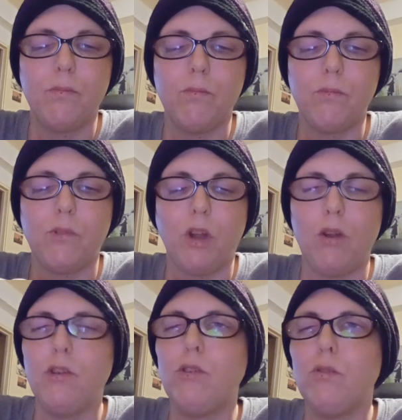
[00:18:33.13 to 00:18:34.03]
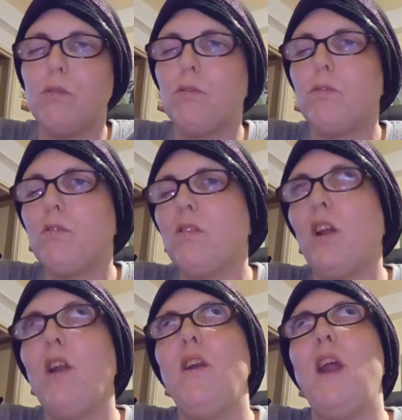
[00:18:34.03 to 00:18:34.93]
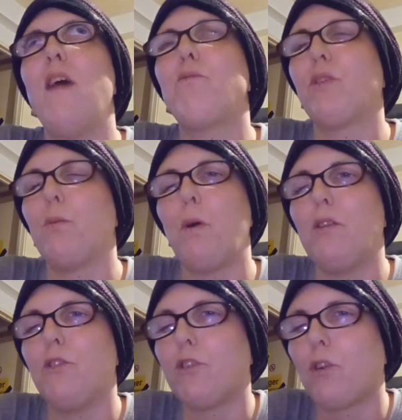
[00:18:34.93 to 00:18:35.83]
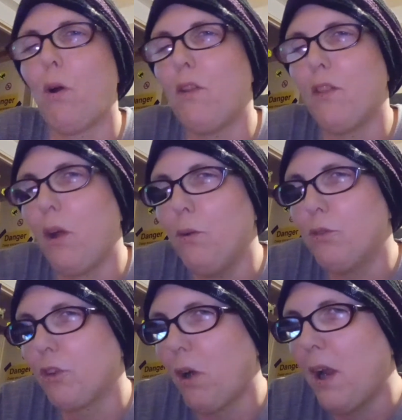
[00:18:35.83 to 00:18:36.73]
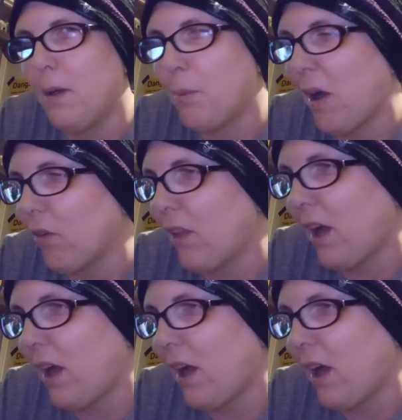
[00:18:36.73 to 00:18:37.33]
So, and everyone's got those lying about their